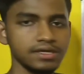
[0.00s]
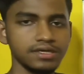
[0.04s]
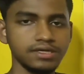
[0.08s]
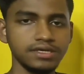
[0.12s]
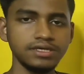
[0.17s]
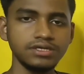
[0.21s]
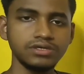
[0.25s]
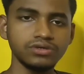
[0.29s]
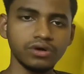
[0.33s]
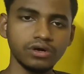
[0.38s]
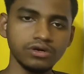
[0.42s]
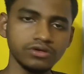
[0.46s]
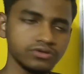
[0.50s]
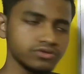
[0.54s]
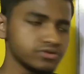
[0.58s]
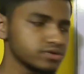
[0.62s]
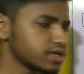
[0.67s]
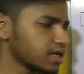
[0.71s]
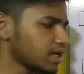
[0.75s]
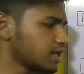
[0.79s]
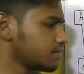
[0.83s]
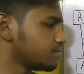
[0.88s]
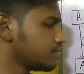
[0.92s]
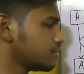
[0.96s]
It
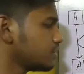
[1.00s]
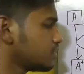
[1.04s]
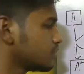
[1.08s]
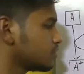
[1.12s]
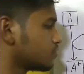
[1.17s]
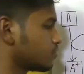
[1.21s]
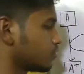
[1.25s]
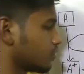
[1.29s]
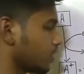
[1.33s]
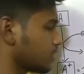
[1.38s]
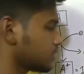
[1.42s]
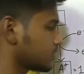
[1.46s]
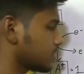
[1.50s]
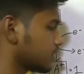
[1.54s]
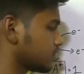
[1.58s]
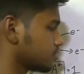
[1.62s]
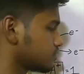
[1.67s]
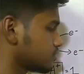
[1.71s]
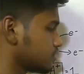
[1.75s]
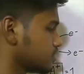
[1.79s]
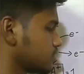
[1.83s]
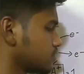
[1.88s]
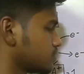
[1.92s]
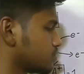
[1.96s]
also can be
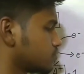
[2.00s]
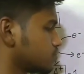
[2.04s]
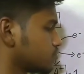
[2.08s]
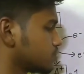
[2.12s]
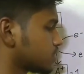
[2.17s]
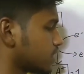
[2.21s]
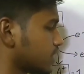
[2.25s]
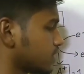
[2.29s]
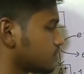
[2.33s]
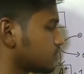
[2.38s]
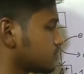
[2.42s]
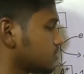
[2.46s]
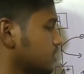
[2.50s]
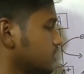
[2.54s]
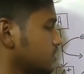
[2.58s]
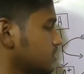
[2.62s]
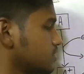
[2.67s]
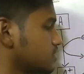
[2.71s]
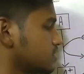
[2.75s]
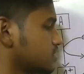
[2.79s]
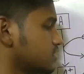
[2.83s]
1000, 2000,